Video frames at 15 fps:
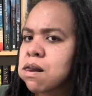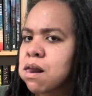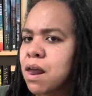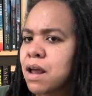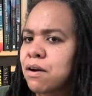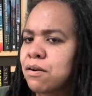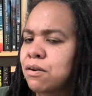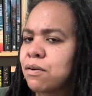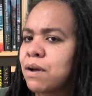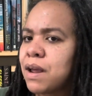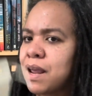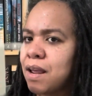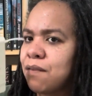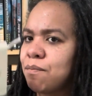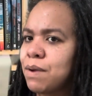don't know. I
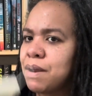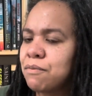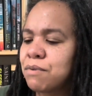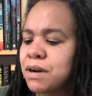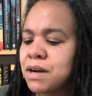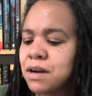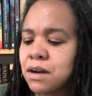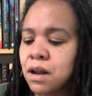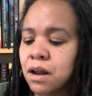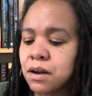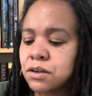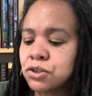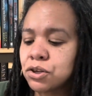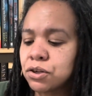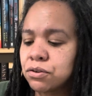have my reading
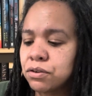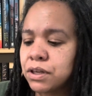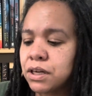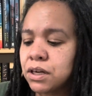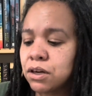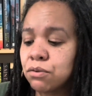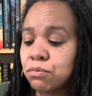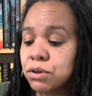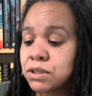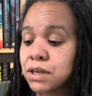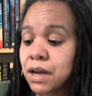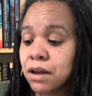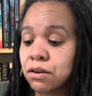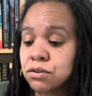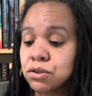journal here, which
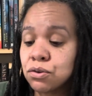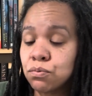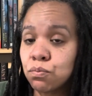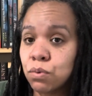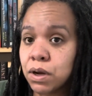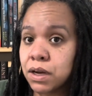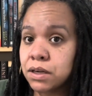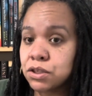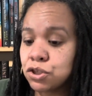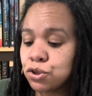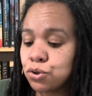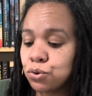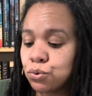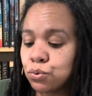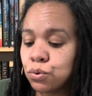I also want
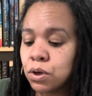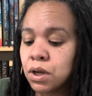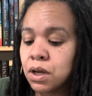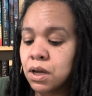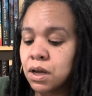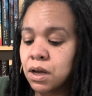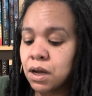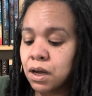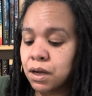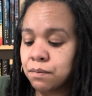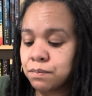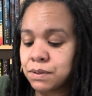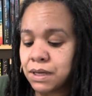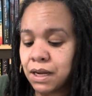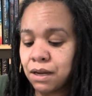to
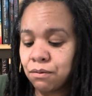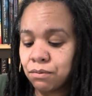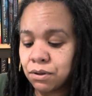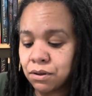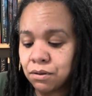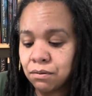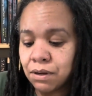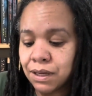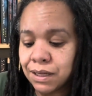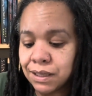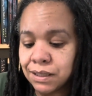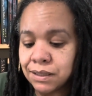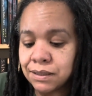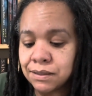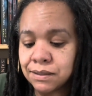update with you
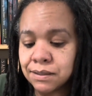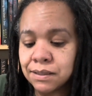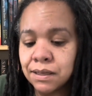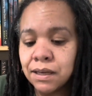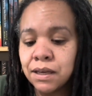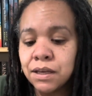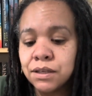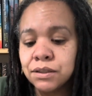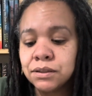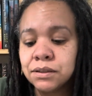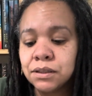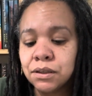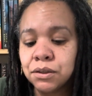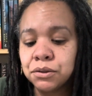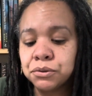guys.
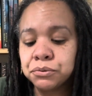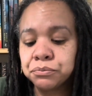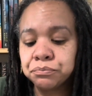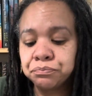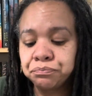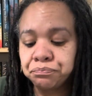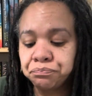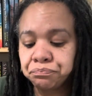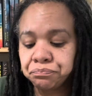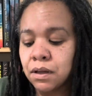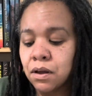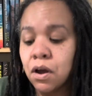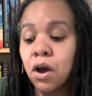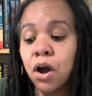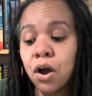So,
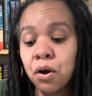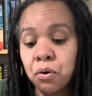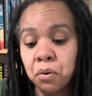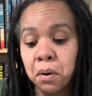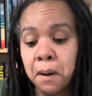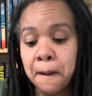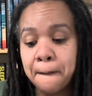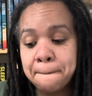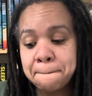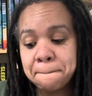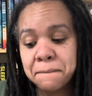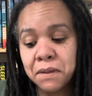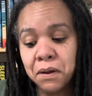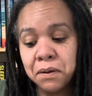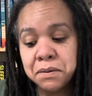oh,
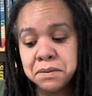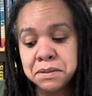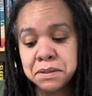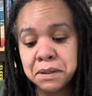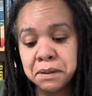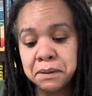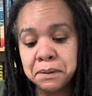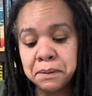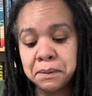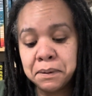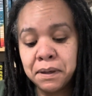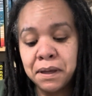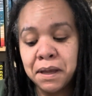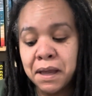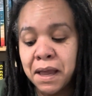also,
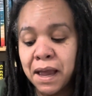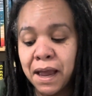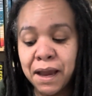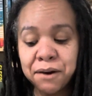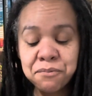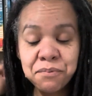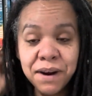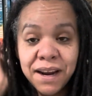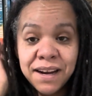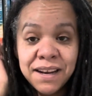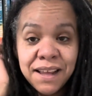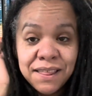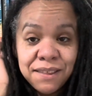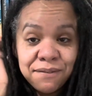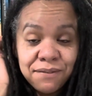I
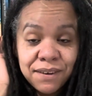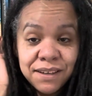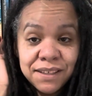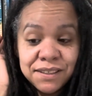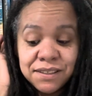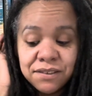read the Funny